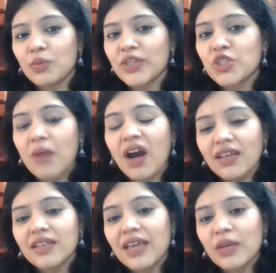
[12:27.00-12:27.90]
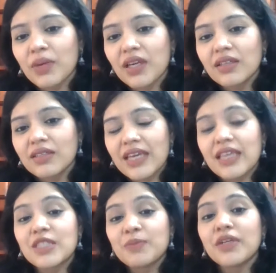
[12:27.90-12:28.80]
which market can we
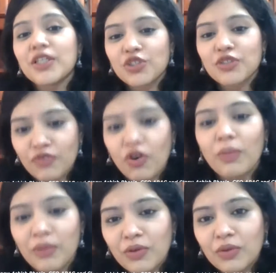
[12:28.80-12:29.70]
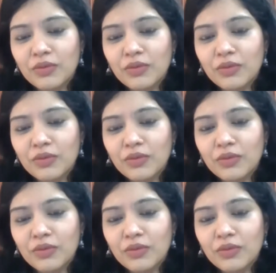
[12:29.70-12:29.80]
take inspiration from,